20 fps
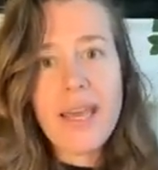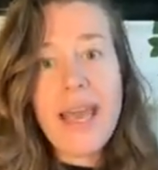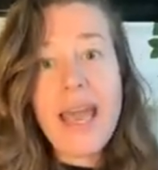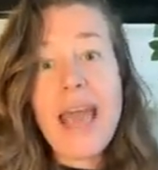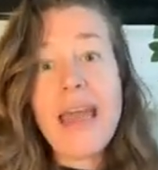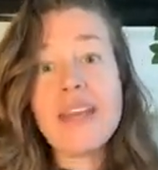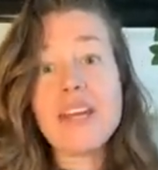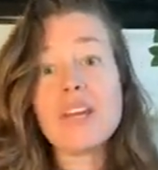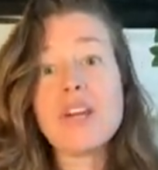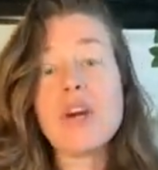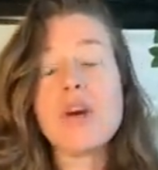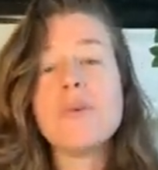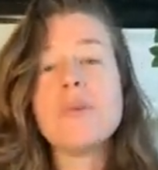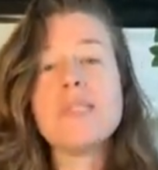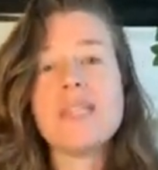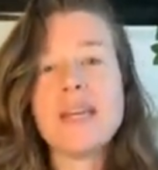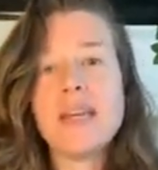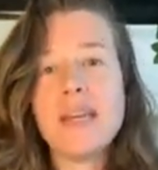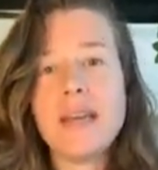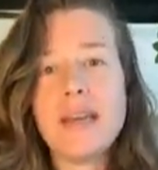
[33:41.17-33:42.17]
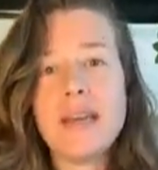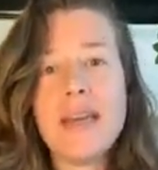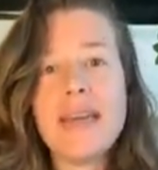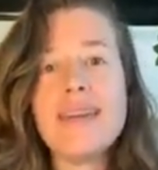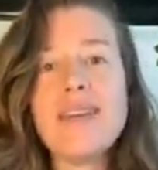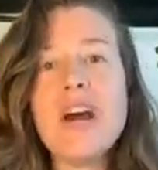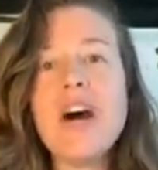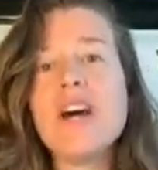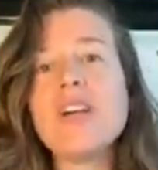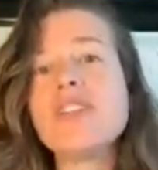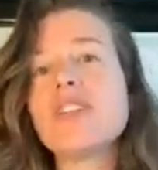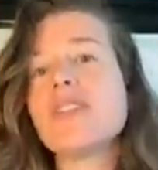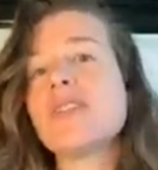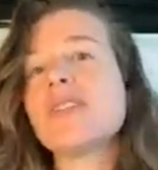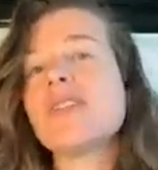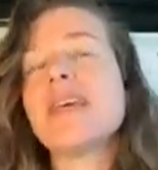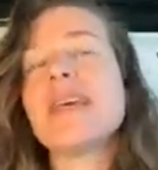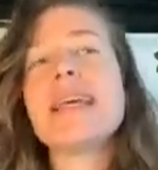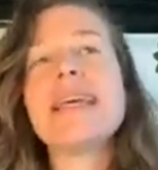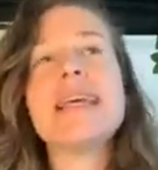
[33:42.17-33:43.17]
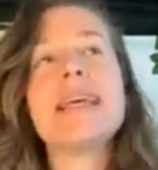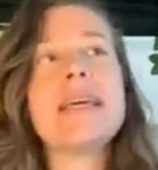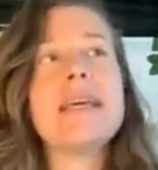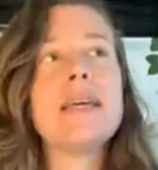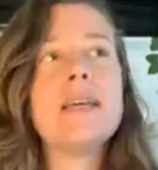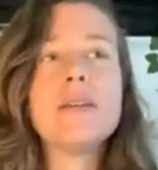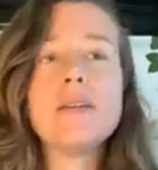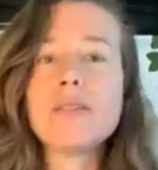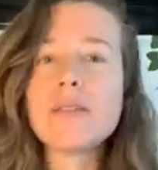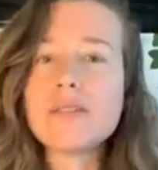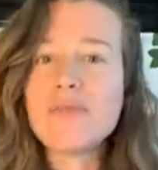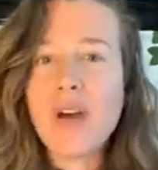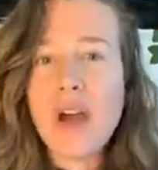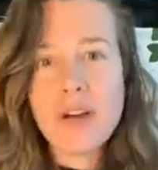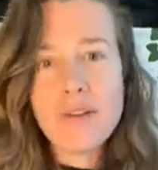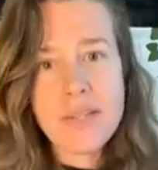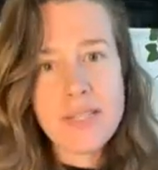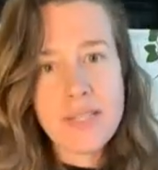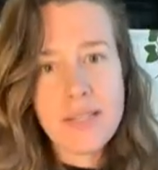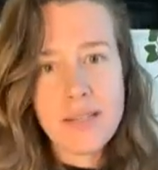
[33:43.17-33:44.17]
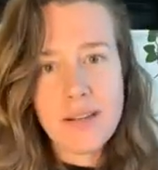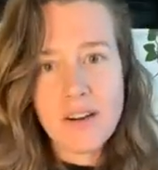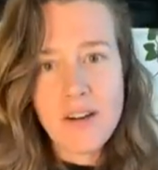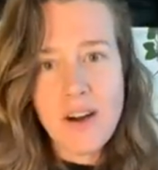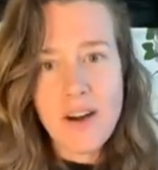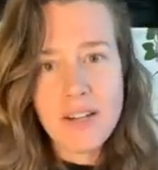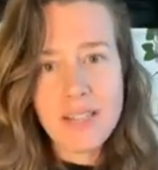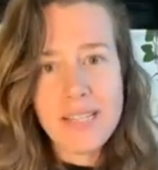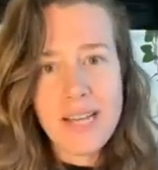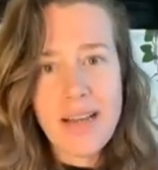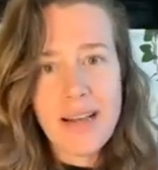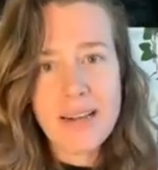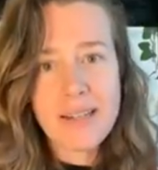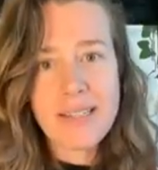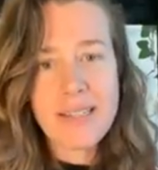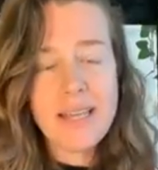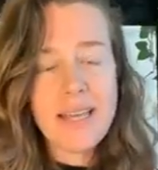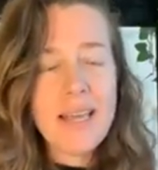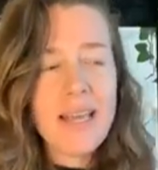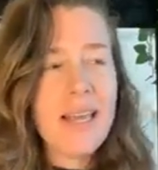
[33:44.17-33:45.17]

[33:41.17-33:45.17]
And it goes in and not just kills viruses on contact.